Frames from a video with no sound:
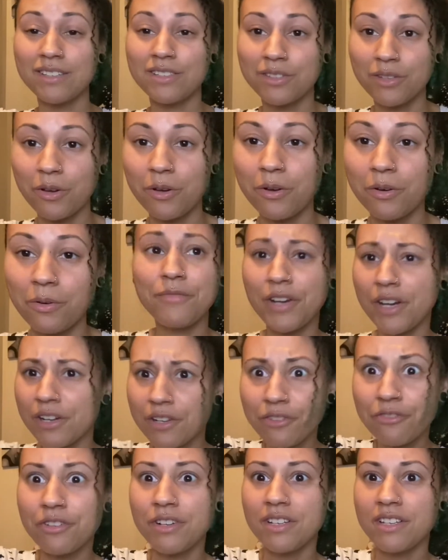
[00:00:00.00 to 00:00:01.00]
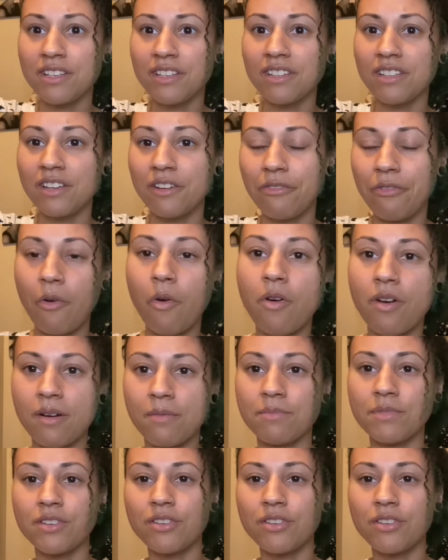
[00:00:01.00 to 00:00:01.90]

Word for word: so very recently formed.